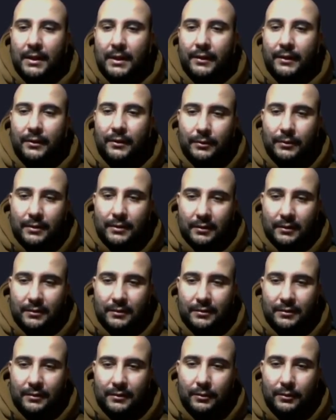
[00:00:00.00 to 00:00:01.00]

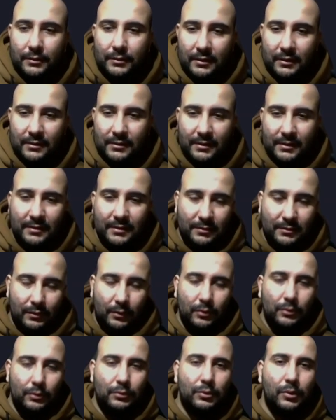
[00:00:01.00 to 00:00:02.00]
Utils. Utils is
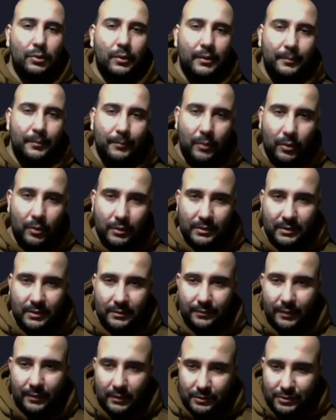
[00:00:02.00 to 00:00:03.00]
auto-imported
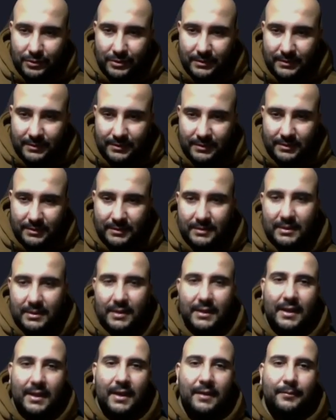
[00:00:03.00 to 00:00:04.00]
functions
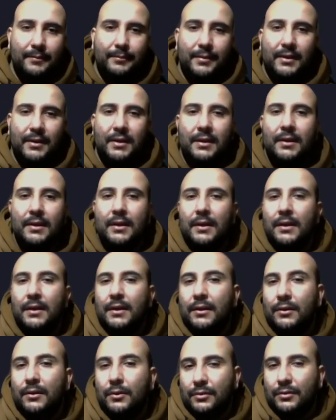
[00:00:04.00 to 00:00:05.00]
that can be
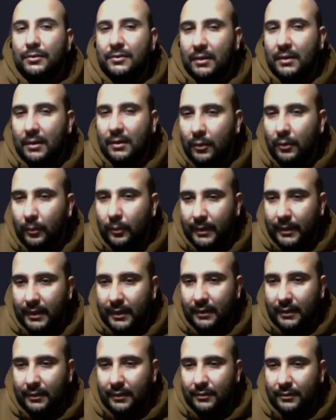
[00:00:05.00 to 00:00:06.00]
used
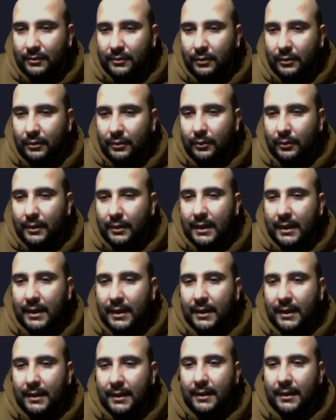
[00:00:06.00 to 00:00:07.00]
globally. So you
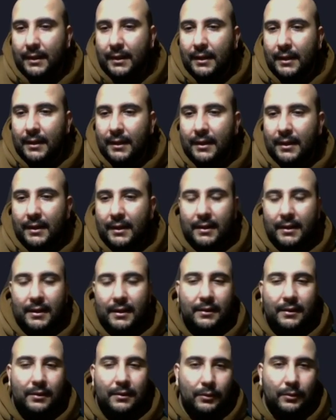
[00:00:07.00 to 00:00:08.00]
can
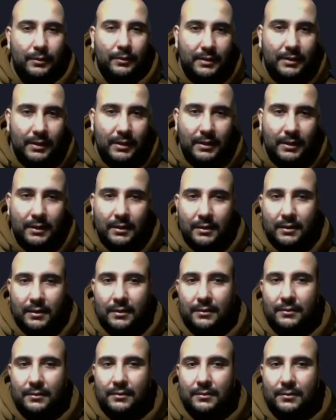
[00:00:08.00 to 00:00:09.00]
create
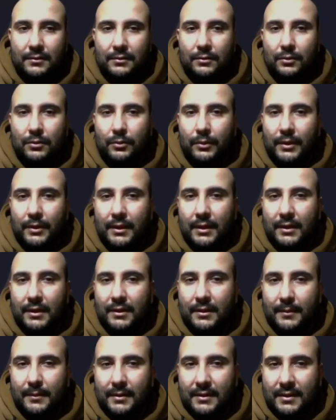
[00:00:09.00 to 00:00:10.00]
containers, doing
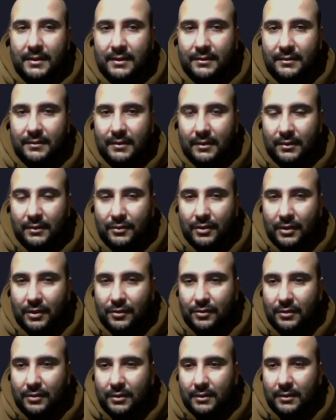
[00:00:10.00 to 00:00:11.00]
dependency
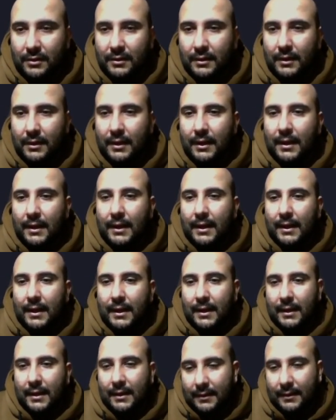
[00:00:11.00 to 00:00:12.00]
injection,
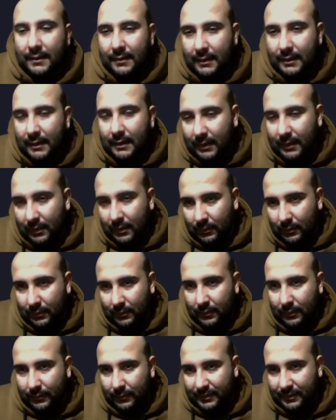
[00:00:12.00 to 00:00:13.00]
and
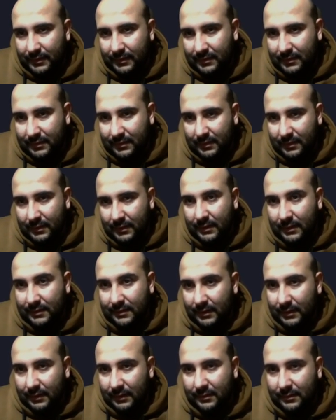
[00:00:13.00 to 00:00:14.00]
along with these
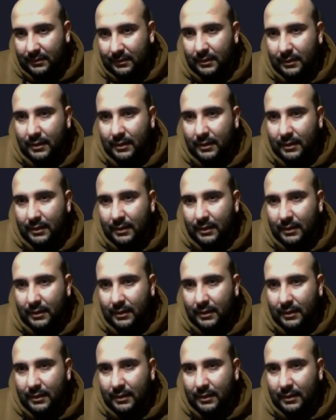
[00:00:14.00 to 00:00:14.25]
things.